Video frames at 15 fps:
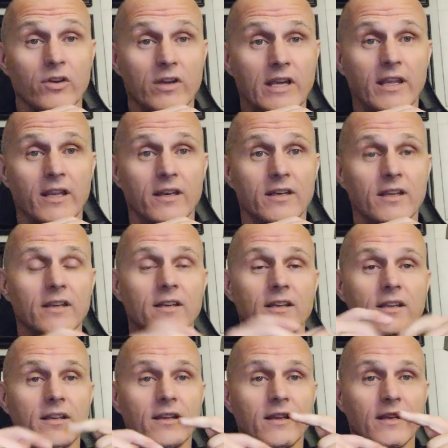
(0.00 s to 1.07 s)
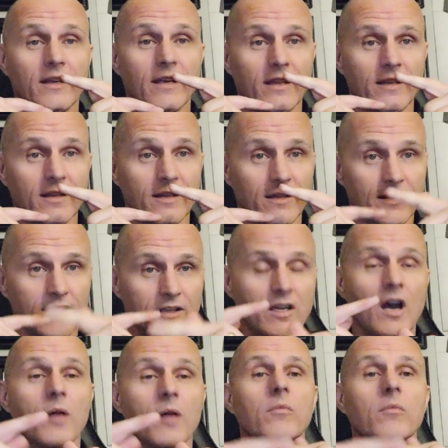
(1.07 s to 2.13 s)
kid
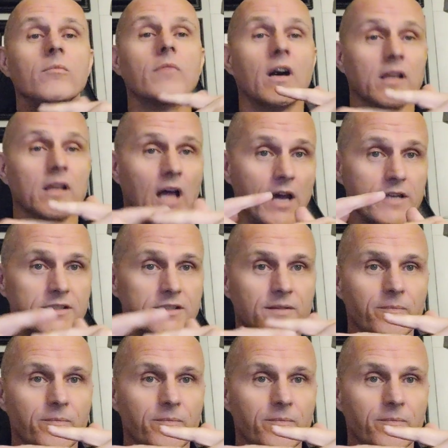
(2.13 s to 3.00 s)
come a lot.